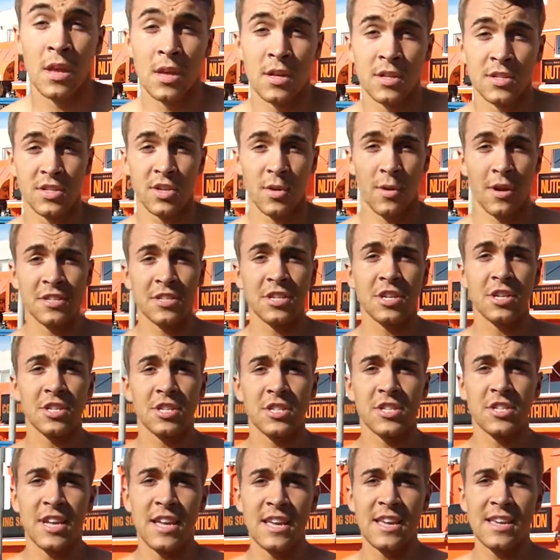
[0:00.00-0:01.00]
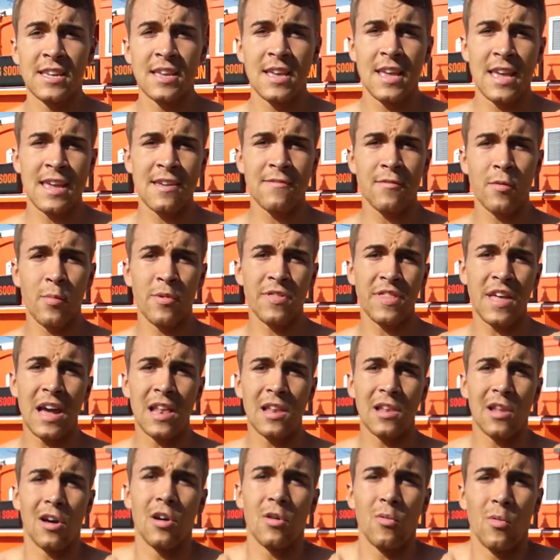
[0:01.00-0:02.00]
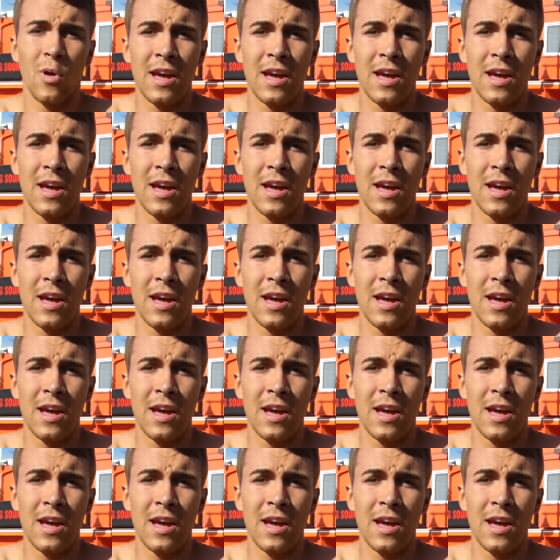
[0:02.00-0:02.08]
So as you can see, even with that light